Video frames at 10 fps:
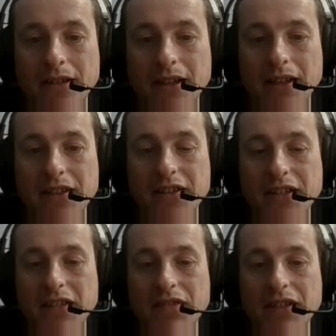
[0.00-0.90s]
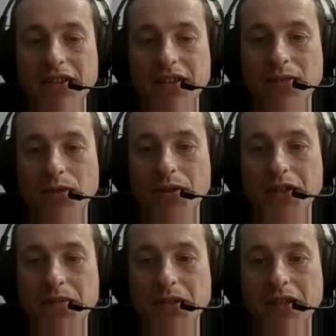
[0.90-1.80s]
And it's the defense that
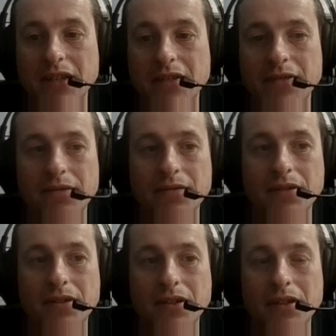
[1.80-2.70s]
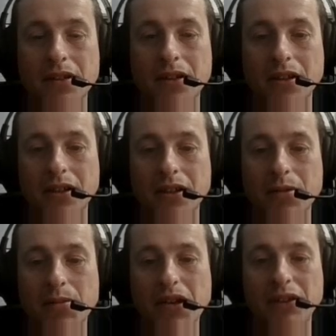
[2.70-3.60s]
worries me.
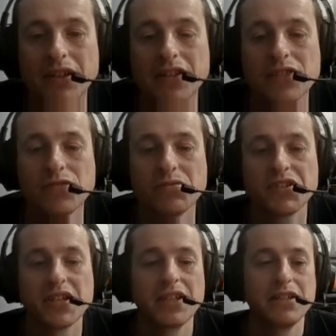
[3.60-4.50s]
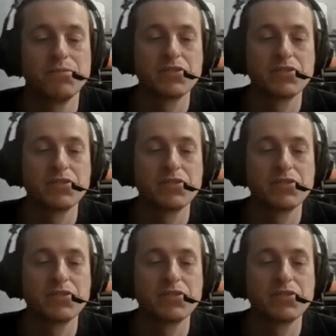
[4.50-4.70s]
Apparently this rubicite